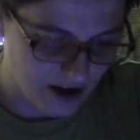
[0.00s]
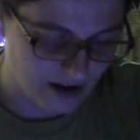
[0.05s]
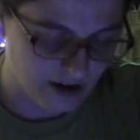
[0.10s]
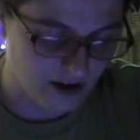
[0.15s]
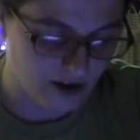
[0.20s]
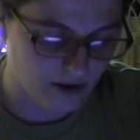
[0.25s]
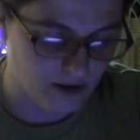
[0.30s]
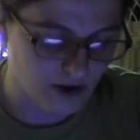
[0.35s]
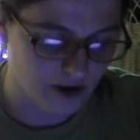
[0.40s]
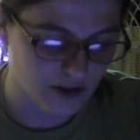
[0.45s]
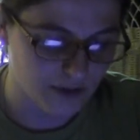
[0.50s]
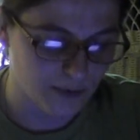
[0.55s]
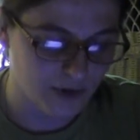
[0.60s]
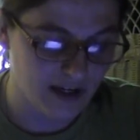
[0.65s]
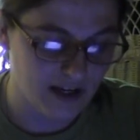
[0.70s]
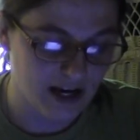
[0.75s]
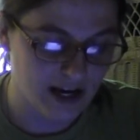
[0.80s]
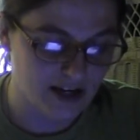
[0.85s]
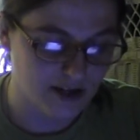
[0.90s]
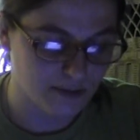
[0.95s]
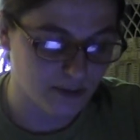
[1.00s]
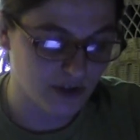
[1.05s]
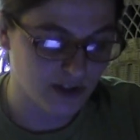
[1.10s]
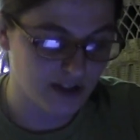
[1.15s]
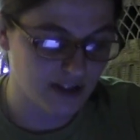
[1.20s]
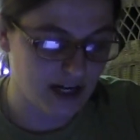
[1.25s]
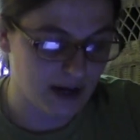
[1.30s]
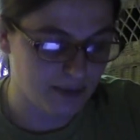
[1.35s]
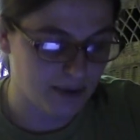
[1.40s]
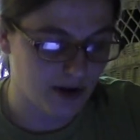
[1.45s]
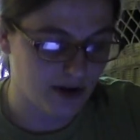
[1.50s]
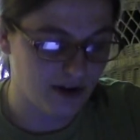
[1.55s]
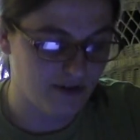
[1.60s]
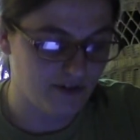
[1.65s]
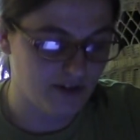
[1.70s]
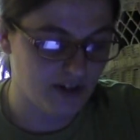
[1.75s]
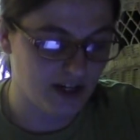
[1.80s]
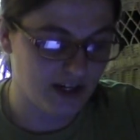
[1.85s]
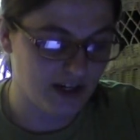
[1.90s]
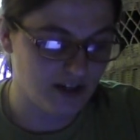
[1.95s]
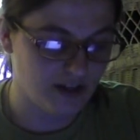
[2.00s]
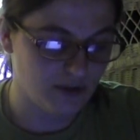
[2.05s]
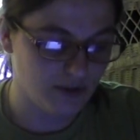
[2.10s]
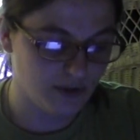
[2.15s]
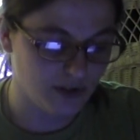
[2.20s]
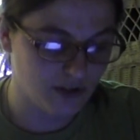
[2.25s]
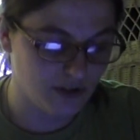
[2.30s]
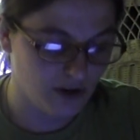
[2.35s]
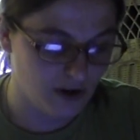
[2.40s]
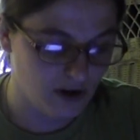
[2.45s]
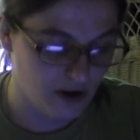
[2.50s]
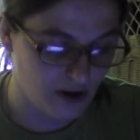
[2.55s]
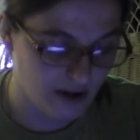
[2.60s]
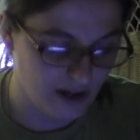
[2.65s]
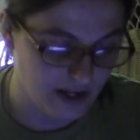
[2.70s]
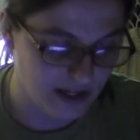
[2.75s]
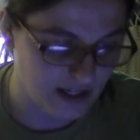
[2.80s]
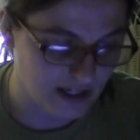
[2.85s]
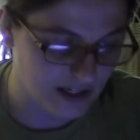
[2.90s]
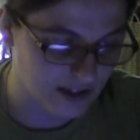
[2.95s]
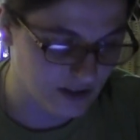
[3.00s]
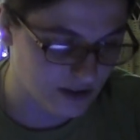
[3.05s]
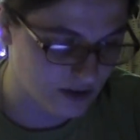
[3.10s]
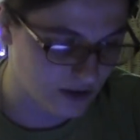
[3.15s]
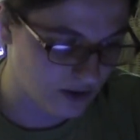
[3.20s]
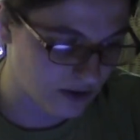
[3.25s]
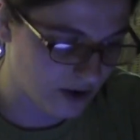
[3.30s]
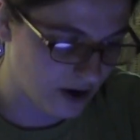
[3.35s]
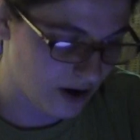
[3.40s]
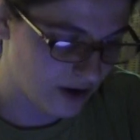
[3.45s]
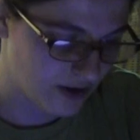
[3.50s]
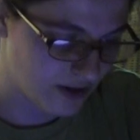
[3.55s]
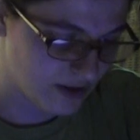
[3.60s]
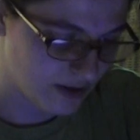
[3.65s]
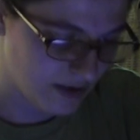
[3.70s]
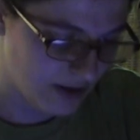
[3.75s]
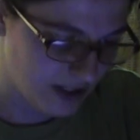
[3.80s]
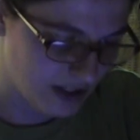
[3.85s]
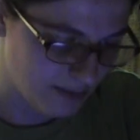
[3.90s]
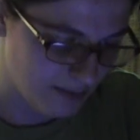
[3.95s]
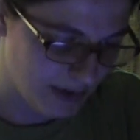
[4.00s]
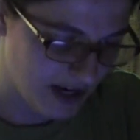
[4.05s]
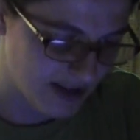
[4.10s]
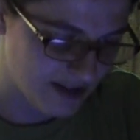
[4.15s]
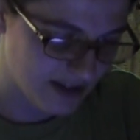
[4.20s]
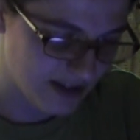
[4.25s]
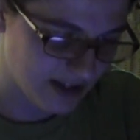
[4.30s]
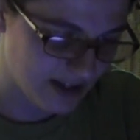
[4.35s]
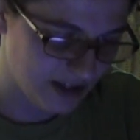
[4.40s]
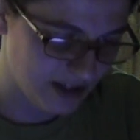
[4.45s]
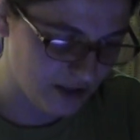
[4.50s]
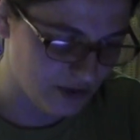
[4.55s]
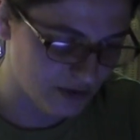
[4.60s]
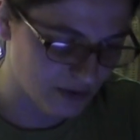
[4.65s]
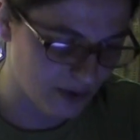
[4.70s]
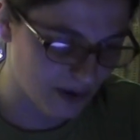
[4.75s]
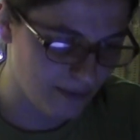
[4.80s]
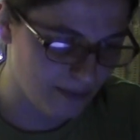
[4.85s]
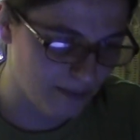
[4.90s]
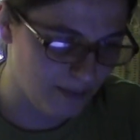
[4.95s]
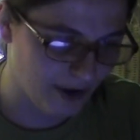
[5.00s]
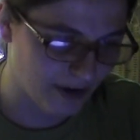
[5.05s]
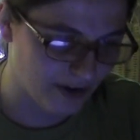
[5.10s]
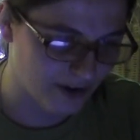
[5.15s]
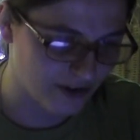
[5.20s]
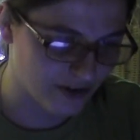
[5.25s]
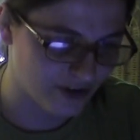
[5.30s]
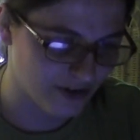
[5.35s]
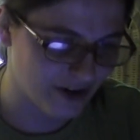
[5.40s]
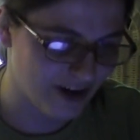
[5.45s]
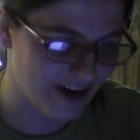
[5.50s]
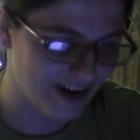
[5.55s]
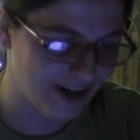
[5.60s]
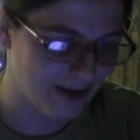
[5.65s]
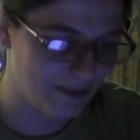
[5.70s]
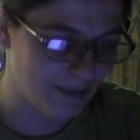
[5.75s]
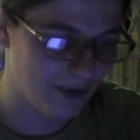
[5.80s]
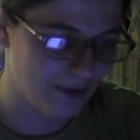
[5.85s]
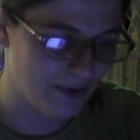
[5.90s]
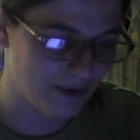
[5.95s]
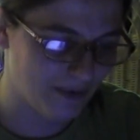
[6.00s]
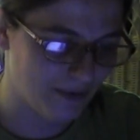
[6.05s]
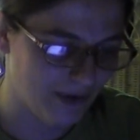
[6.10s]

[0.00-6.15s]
Call cost 1 gauge and put the top card of your deck into his soul, and he gets Soul Guard. So he's basically Drum Bunker Dragon, but with